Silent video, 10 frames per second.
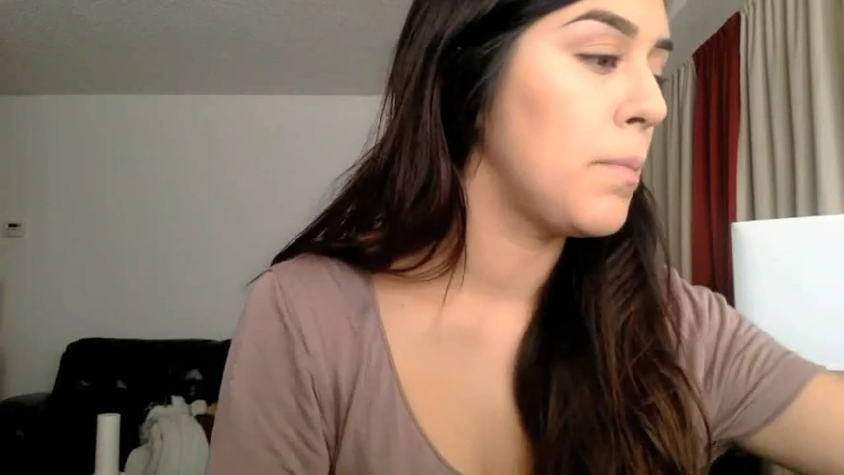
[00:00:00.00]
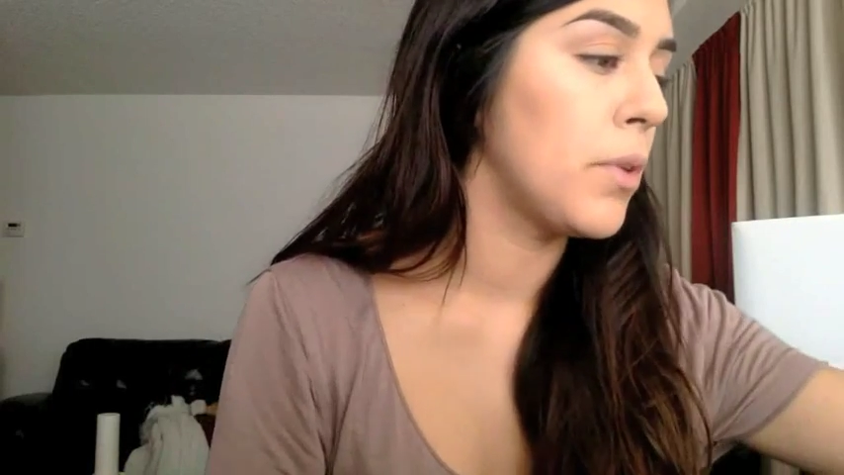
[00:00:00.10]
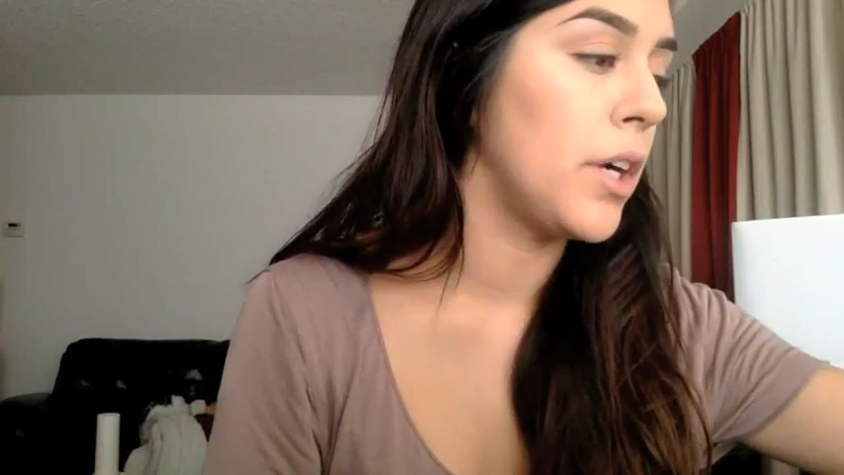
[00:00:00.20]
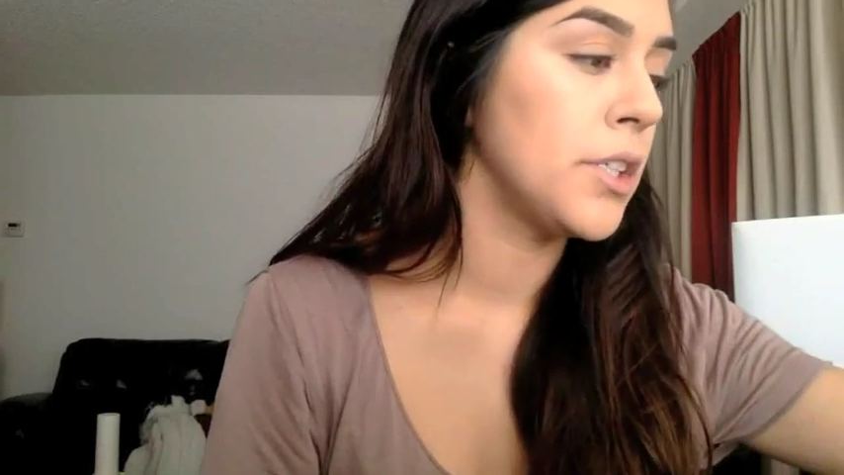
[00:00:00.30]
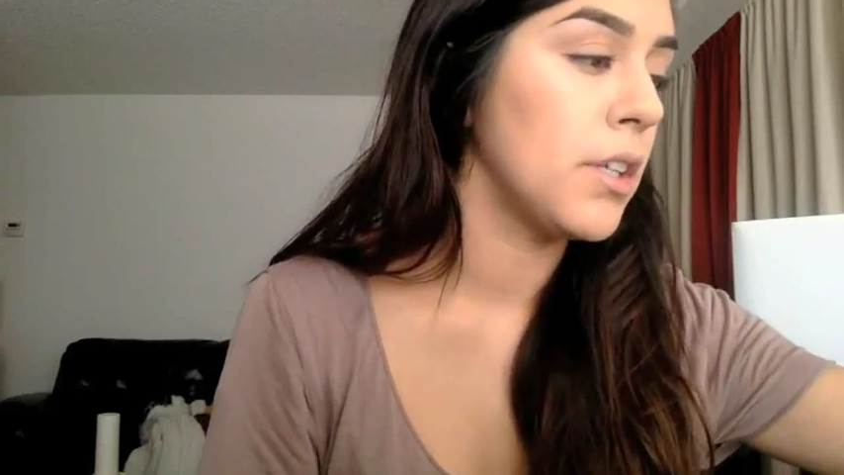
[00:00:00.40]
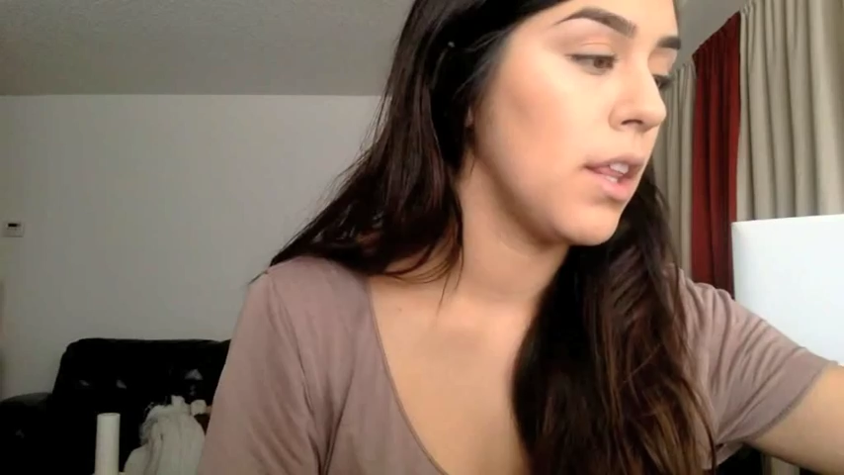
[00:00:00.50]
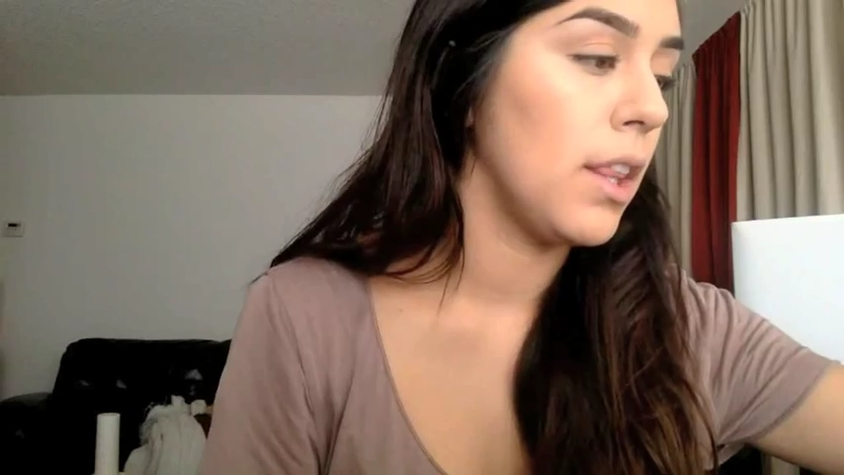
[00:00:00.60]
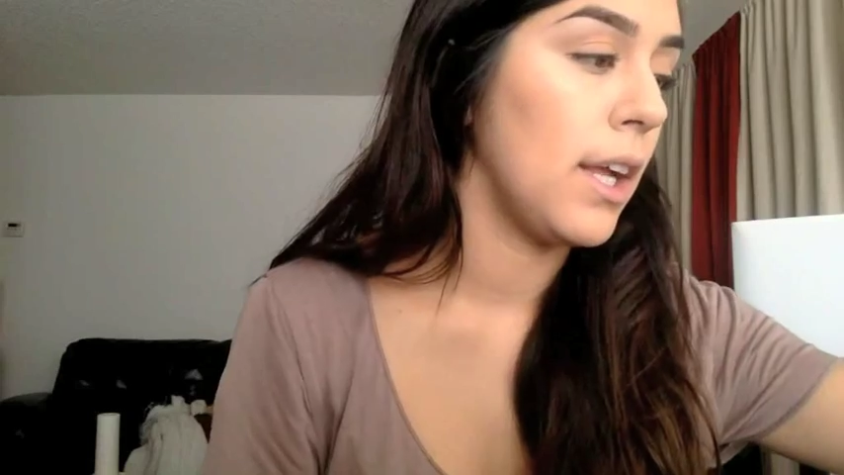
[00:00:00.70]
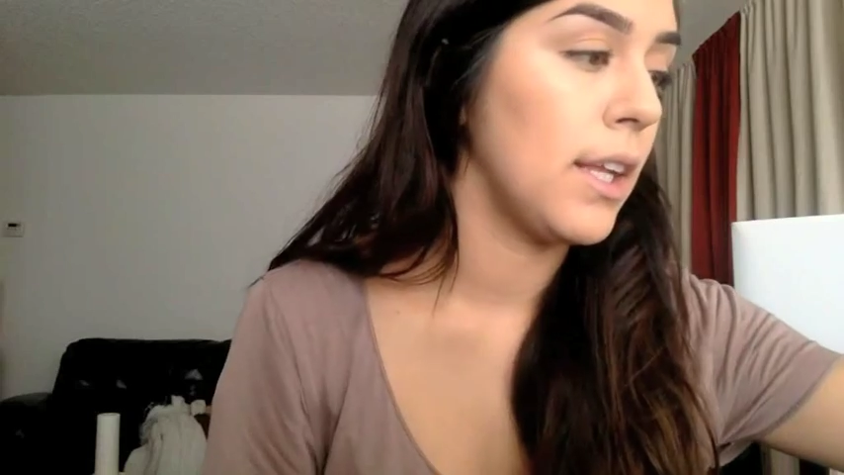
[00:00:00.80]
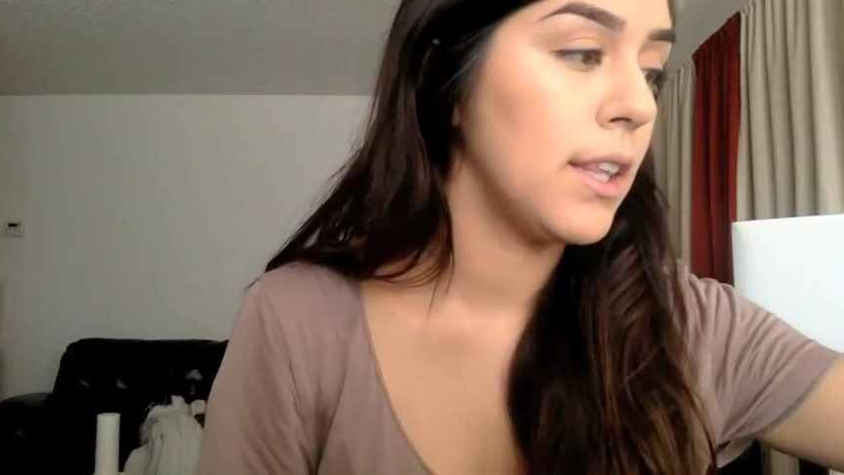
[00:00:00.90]
brush
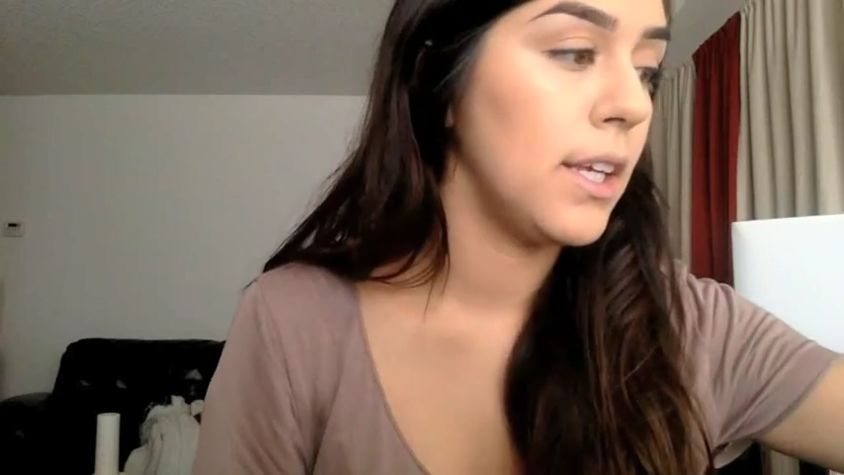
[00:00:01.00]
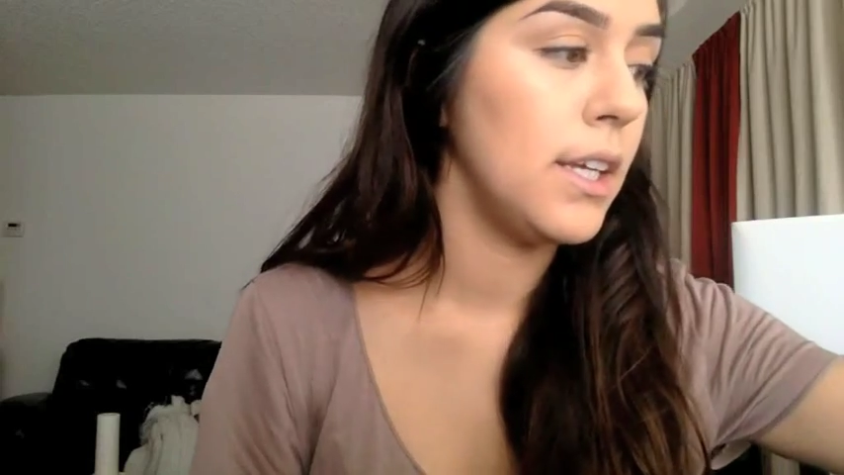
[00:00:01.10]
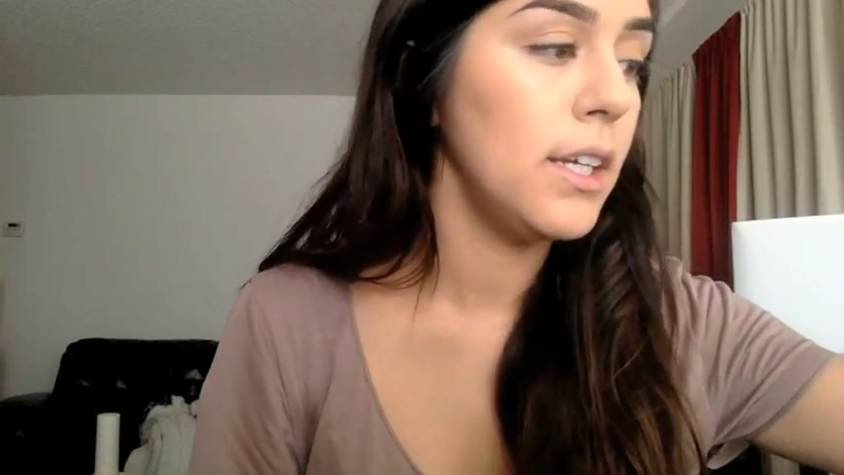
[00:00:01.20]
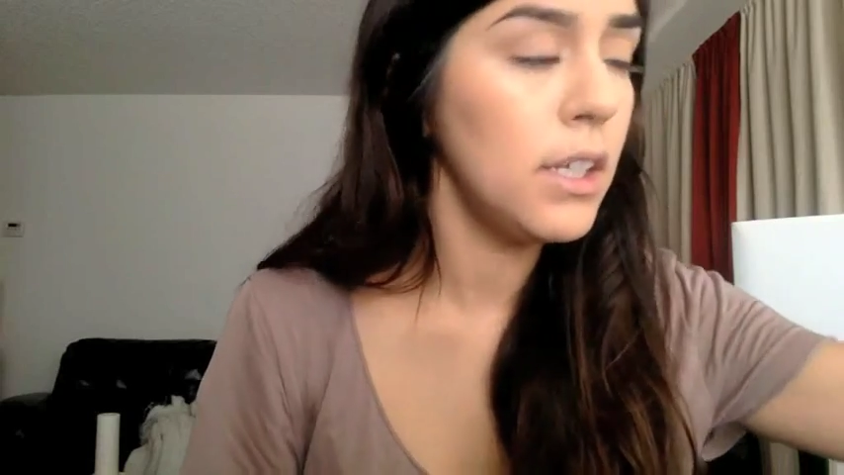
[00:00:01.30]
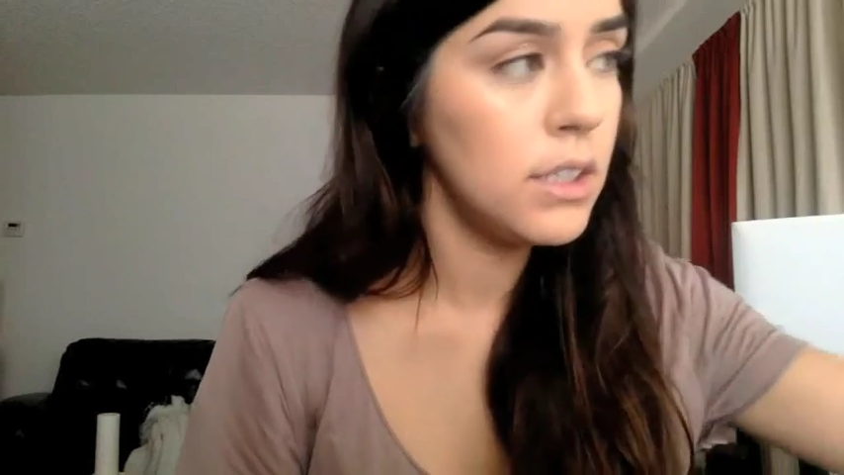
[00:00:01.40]
like this.